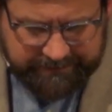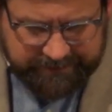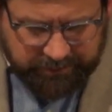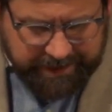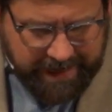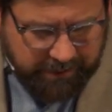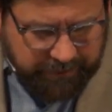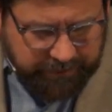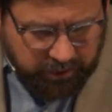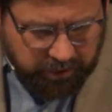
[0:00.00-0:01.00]
So the anger
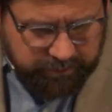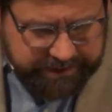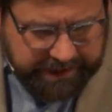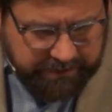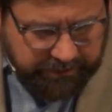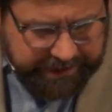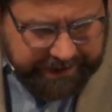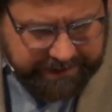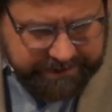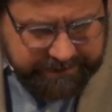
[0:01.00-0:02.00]
of the Lord was kindled
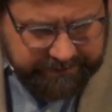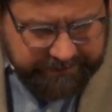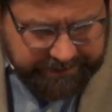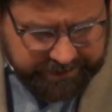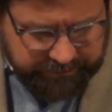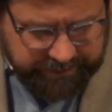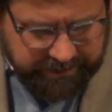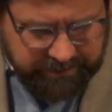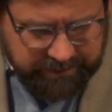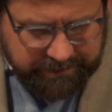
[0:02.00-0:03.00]
against
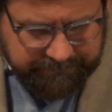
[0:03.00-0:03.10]
Israel,